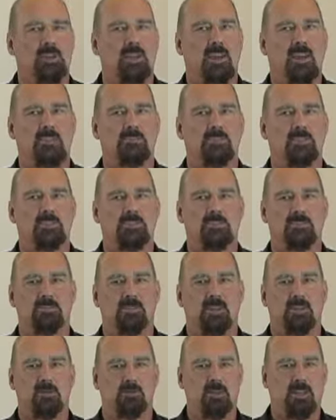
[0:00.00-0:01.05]
They have
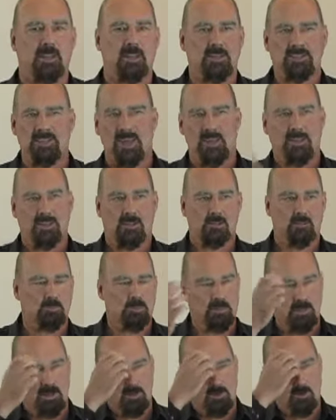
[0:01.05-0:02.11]
this, I don't want to get technical,
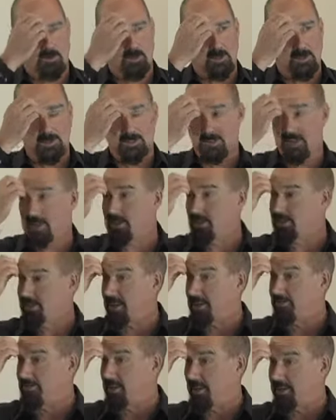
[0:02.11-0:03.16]
but they call it the state,
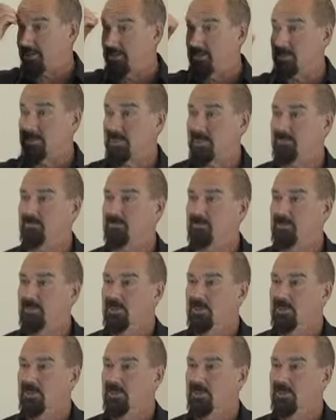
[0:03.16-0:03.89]
state vector, isn't it?